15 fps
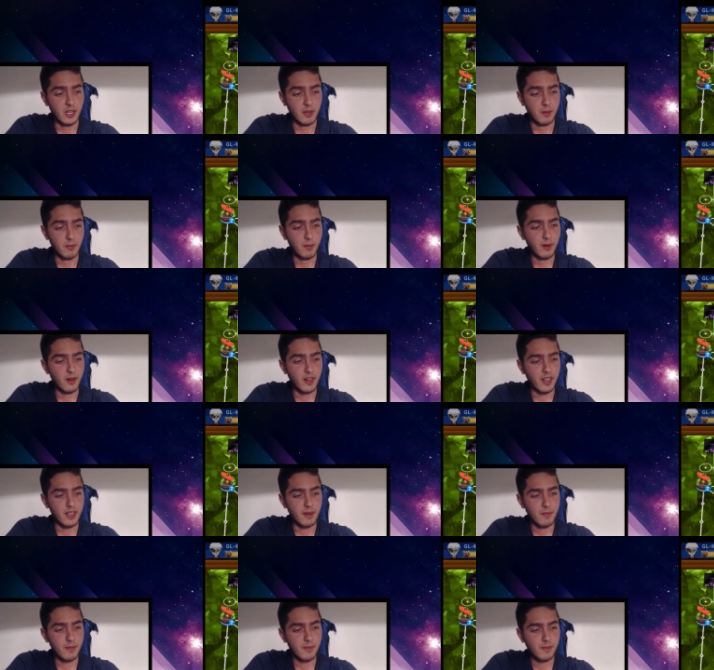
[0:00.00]
But
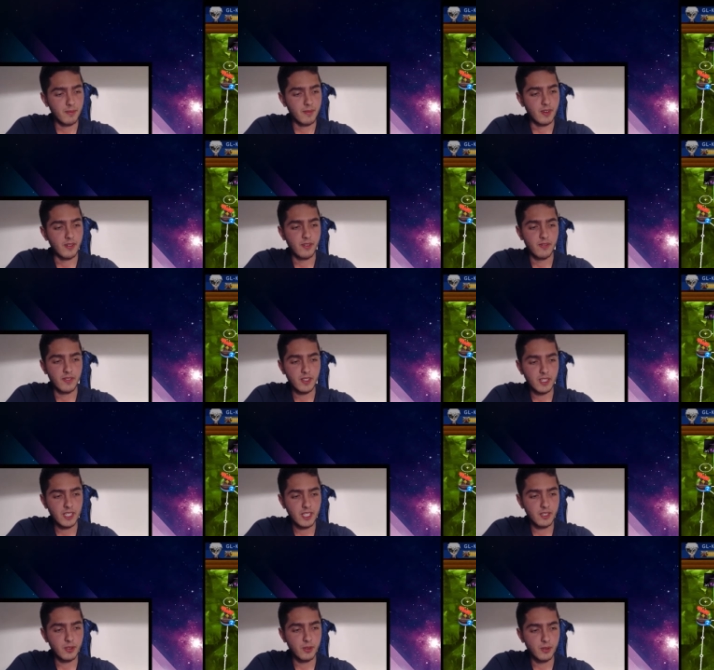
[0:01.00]
I'm feeling
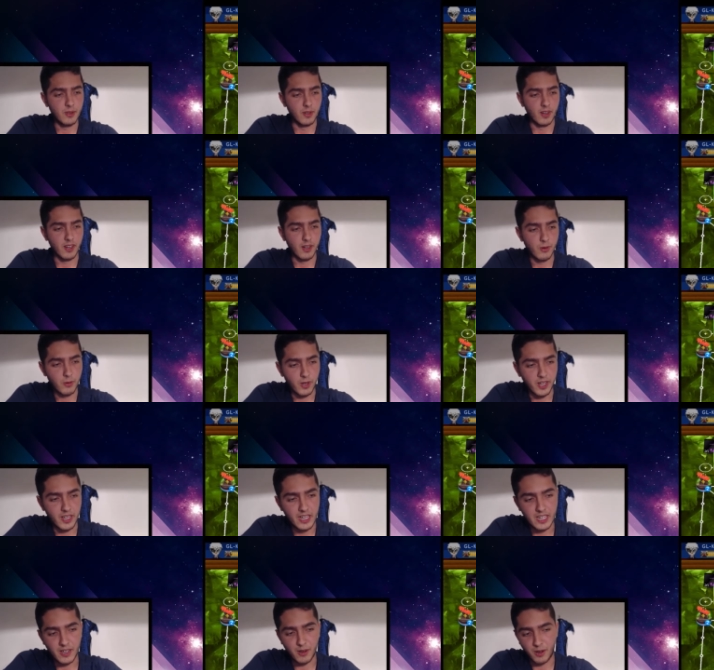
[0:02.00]
good right
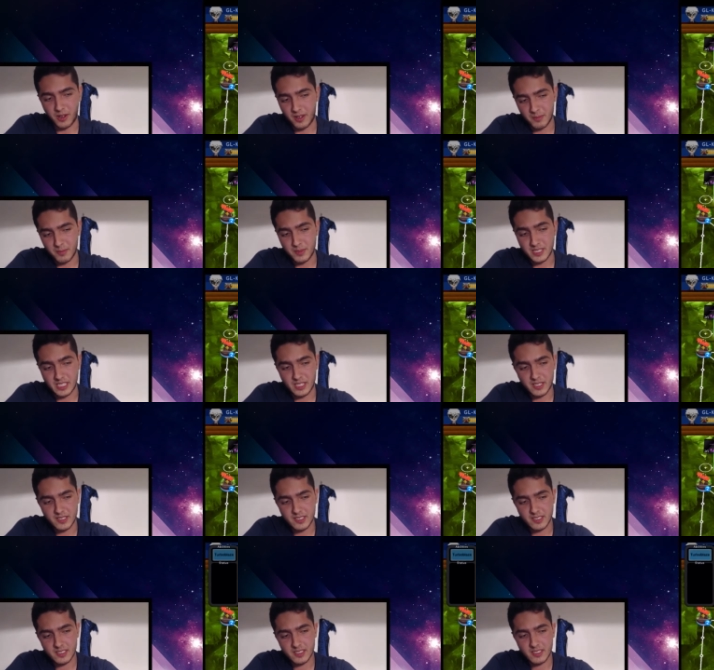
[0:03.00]
now
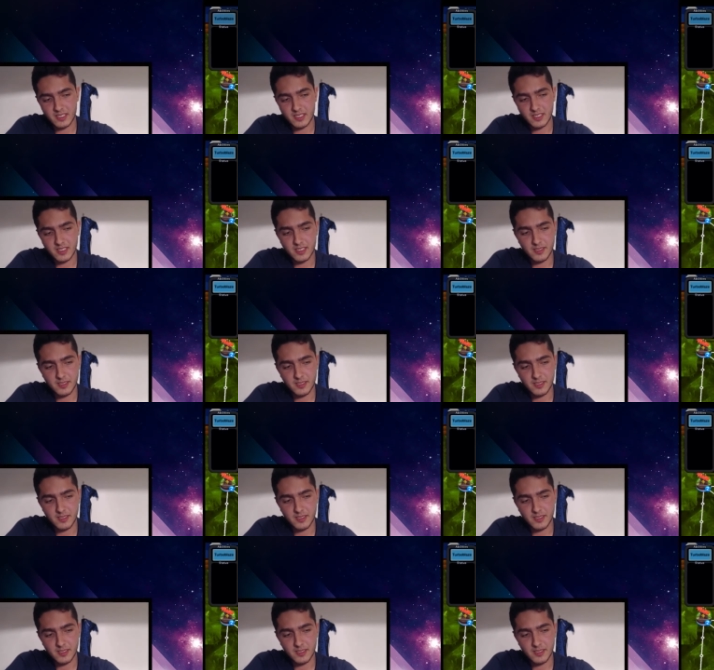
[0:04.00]
because